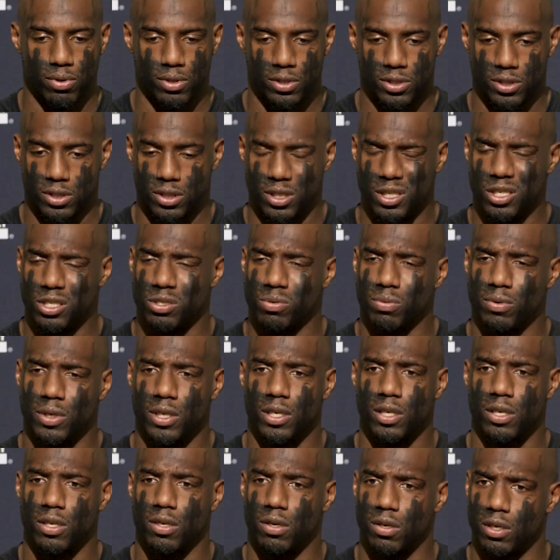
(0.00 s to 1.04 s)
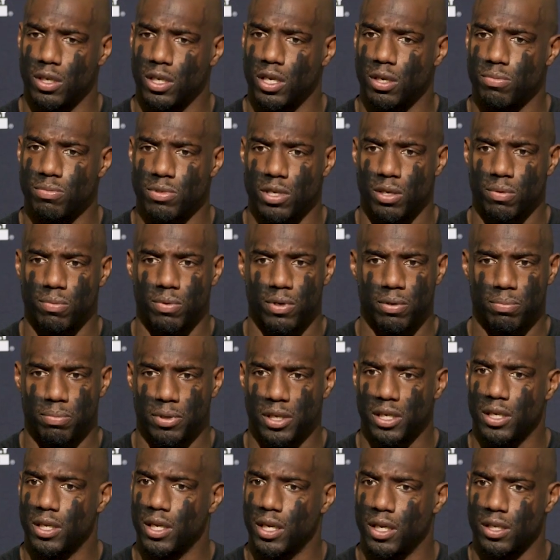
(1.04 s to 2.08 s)
And just each week, you know, he comes up with a
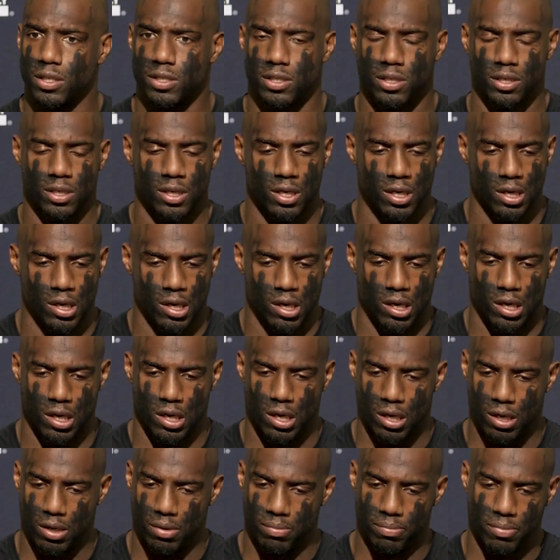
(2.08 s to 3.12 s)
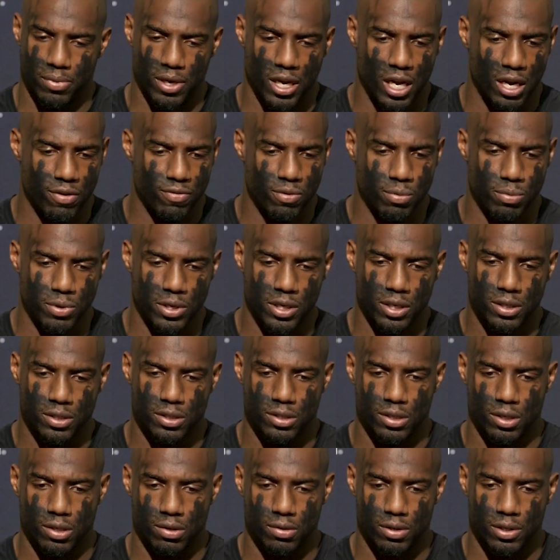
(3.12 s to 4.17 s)
big catch every week.
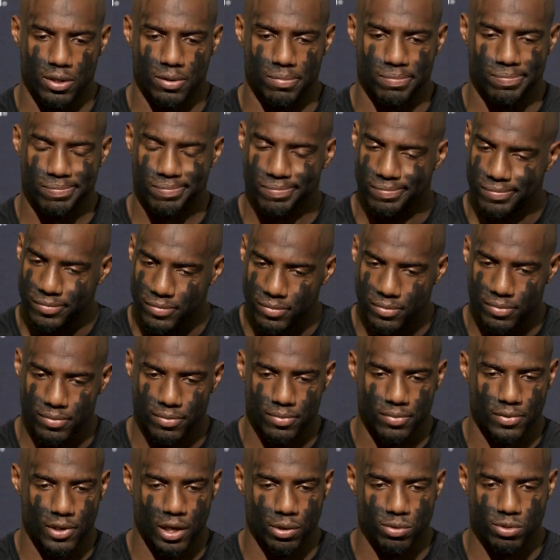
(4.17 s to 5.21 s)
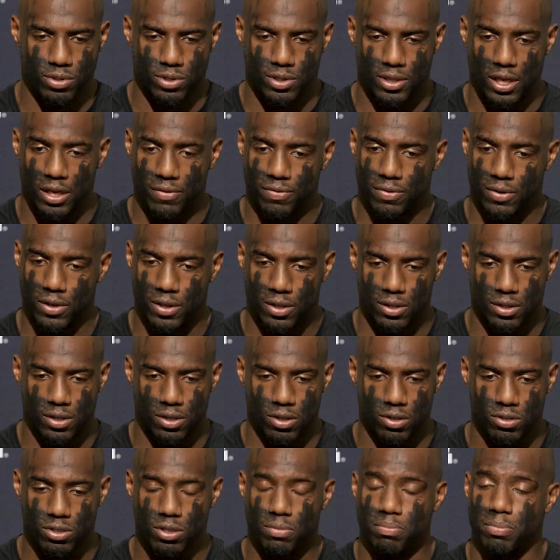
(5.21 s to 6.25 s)
So. That was definitely, you
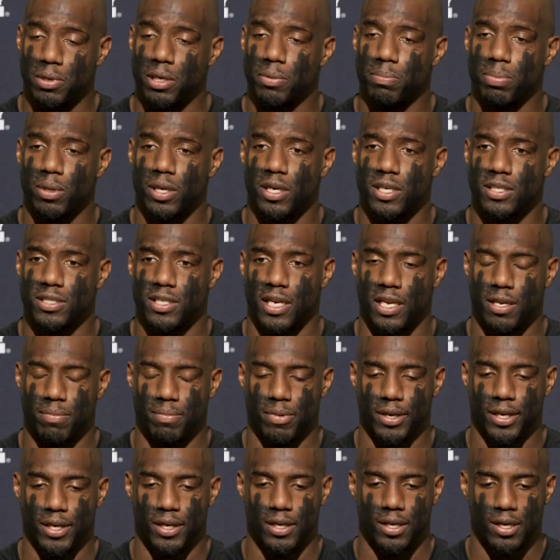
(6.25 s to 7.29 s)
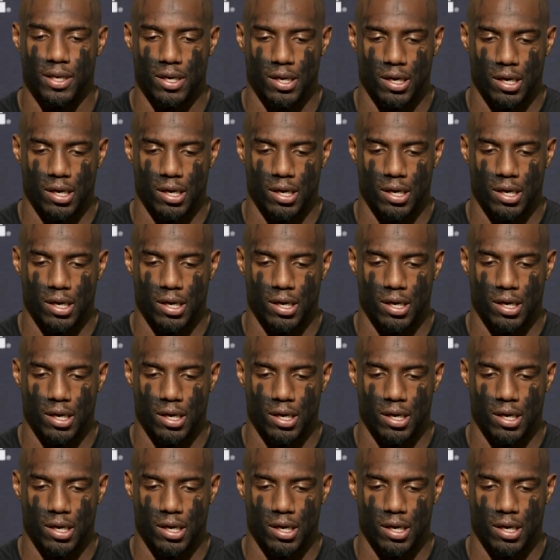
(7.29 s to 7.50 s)
know, some big plays that he made.